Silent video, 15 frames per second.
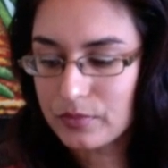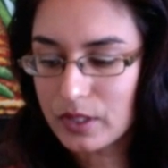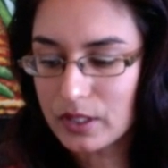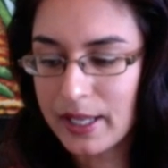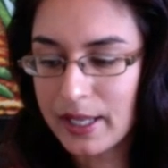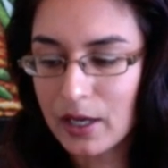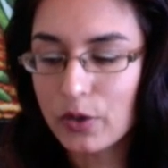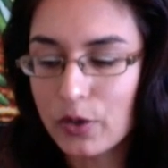
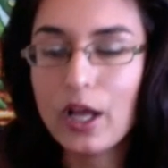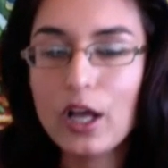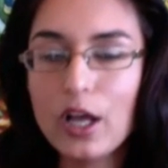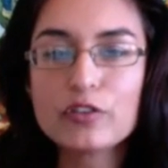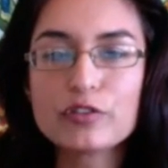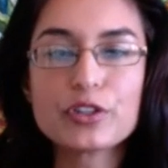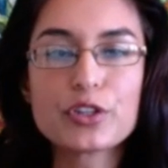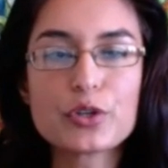Now,
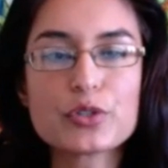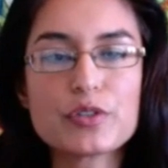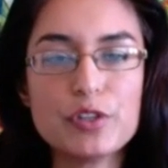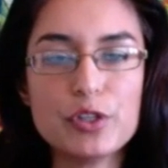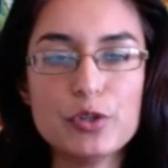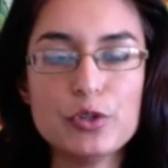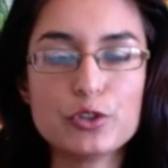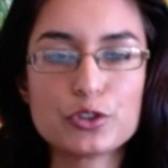for those of
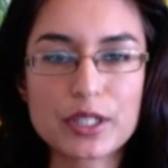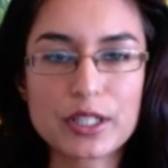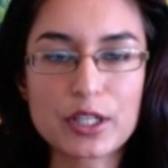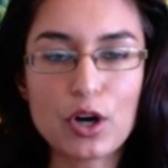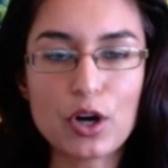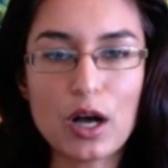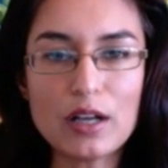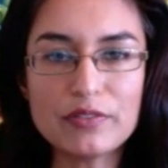you who drink
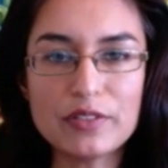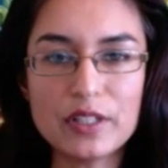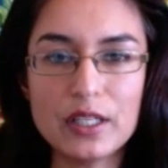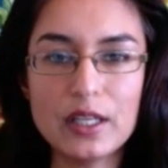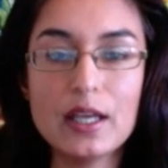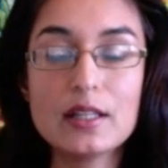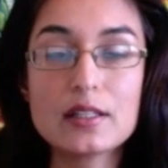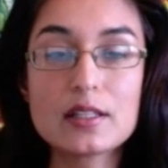coffee,